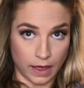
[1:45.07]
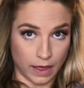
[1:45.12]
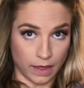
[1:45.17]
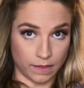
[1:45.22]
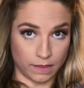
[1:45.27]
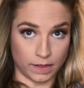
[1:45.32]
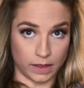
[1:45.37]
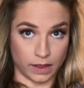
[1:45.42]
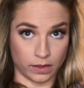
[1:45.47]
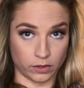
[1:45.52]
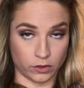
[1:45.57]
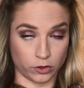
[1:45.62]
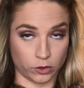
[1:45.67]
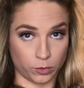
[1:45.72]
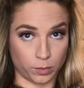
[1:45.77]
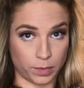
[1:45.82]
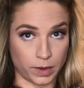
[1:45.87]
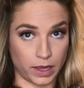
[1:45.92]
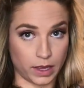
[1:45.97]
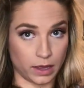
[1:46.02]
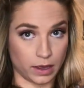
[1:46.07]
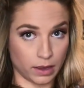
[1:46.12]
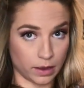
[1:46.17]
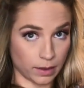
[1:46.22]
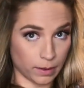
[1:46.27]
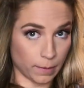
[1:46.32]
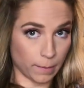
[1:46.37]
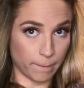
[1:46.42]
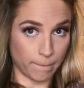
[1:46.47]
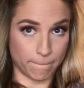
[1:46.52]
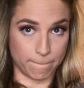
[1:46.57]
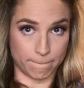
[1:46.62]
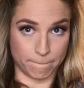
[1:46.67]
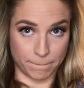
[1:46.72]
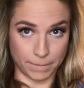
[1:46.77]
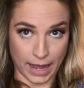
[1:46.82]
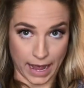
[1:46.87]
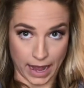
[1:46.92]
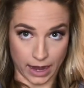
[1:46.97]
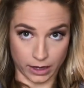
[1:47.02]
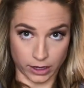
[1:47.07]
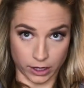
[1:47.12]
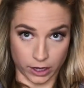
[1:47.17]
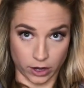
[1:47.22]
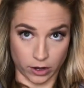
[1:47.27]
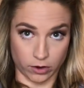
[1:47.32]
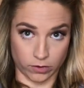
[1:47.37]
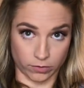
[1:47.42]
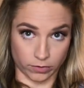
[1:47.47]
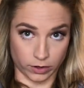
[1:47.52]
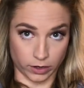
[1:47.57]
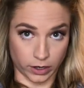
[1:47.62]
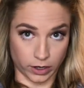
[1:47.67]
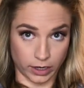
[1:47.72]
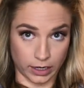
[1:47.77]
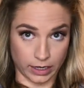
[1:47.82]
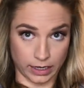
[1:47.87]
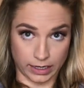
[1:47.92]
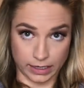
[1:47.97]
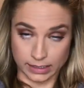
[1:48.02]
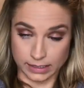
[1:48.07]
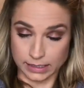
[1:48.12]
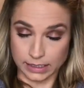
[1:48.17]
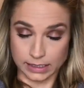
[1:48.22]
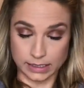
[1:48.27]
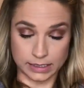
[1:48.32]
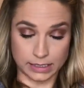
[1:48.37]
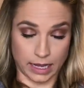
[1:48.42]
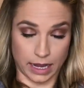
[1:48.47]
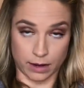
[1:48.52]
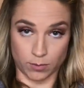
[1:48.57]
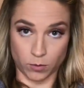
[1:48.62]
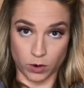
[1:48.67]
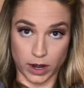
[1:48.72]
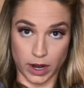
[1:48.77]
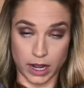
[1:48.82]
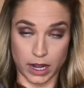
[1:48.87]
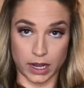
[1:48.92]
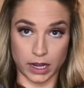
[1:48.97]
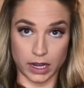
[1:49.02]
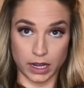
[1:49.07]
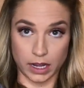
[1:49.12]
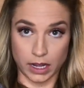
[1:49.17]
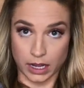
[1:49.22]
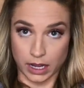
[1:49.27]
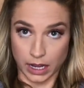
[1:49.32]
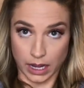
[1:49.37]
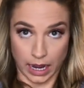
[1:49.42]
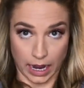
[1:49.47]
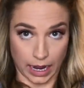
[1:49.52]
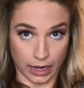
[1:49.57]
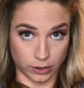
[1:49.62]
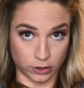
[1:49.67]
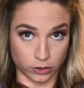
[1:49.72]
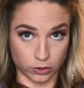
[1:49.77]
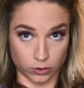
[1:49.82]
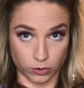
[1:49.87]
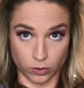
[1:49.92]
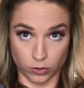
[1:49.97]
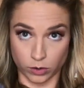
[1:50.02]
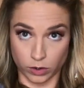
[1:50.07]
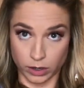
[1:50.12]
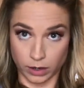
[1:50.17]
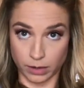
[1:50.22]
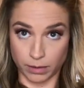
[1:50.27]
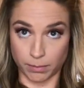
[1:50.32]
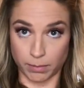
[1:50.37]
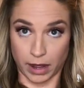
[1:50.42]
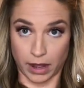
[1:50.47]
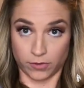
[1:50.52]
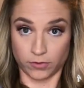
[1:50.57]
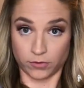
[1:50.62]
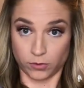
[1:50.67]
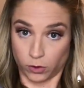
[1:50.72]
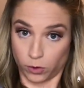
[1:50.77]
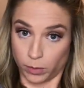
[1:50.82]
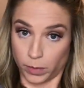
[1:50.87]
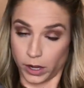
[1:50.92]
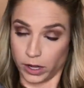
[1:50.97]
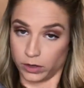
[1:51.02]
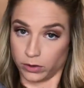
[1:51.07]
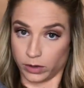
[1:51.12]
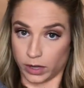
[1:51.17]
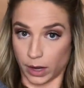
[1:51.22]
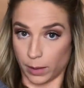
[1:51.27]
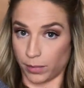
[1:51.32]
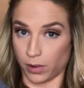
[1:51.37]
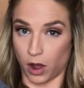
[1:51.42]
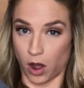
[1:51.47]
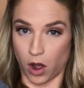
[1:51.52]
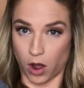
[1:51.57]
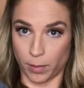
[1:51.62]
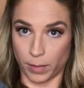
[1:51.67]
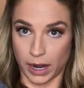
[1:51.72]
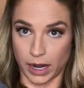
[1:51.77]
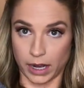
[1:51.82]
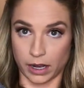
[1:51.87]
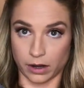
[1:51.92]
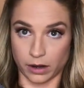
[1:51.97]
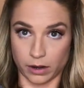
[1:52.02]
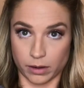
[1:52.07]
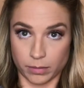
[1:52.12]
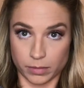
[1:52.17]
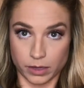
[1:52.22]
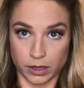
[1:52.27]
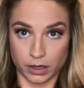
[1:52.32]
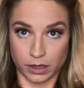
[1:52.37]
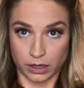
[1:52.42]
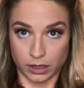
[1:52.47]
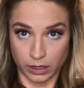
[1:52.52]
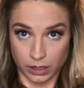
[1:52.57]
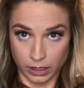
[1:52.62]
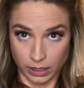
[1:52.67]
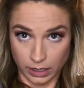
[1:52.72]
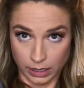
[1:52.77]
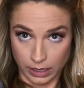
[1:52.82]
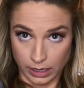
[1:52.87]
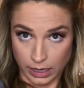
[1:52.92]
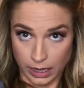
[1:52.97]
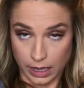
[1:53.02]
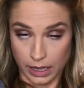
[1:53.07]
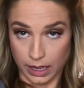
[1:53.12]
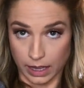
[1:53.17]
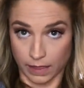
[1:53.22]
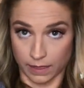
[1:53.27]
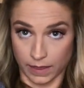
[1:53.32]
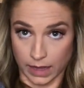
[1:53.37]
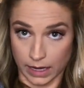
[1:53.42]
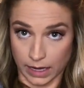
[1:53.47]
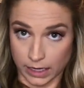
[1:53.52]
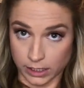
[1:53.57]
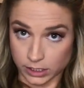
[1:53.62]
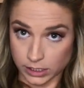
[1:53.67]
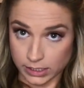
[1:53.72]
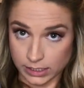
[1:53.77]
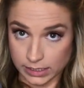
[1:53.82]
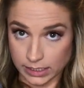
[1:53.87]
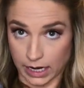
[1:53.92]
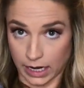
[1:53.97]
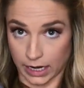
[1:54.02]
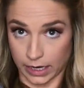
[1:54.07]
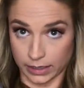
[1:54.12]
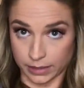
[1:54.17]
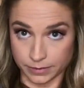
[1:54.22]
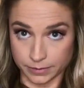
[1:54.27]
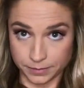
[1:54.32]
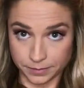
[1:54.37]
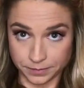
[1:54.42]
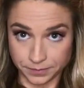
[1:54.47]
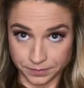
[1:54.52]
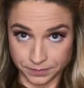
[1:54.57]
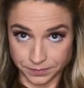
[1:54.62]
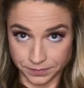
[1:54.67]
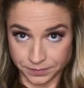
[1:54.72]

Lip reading: and then loop it back over. It's the same way I do my full bun when I put all my hair up. And then I just tighten,